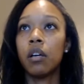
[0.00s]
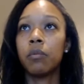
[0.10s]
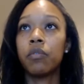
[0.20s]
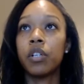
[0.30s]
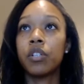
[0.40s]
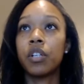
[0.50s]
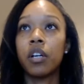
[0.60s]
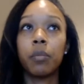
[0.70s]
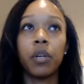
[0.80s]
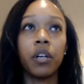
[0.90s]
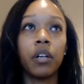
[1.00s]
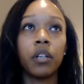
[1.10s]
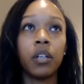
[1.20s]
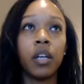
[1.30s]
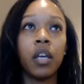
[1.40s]
Finishing up here.
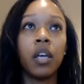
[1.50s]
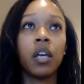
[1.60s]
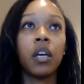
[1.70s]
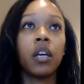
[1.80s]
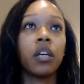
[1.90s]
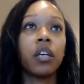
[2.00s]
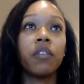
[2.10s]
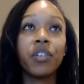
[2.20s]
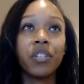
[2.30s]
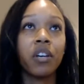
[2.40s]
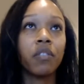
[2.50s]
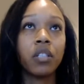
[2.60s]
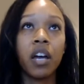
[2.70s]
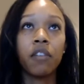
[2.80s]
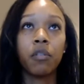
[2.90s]
Give yourself these
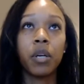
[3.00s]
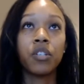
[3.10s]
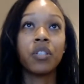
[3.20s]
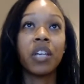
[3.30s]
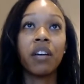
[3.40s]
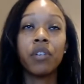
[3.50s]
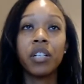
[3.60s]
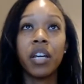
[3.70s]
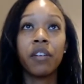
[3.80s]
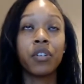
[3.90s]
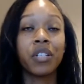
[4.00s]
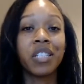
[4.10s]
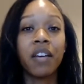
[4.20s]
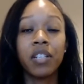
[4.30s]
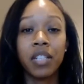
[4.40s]
affirmations every day for
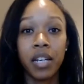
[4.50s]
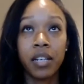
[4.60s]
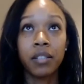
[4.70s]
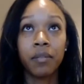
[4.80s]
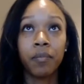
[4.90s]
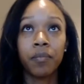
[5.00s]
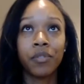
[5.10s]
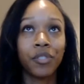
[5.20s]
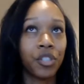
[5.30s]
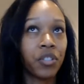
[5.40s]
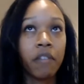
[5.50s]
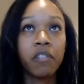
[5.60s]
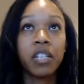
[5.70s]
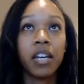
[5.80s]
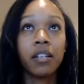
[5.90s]
7 days, just 7
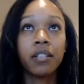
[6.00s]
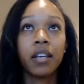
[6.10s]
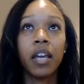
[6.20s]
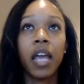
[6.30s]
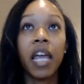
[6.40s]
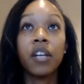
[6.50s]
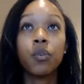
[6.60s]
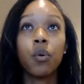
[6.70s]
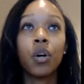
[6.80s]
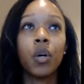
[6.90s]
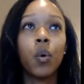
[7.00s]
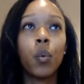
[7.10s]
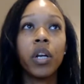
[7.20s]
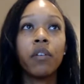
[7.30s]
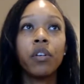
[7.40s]
days, and or
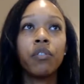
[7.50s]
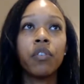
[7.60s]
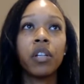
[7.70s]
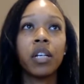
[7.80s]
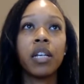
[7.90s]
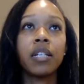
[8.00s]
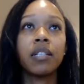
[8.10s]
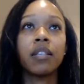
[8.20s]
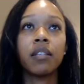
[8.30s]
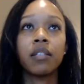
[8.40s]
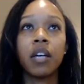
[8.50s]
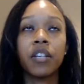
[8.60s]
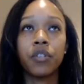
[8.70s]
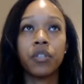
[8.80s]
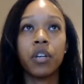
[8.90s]
whenever you feel a need to synthesize
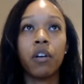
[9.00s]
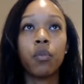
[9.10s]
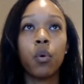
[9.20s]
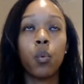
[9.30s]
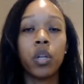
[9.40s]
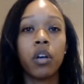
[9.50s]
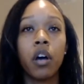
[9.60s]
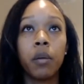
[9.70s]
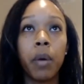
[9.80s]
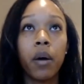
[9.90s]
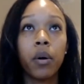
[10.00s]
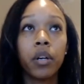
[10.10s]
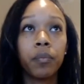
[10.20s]
yourself with God power.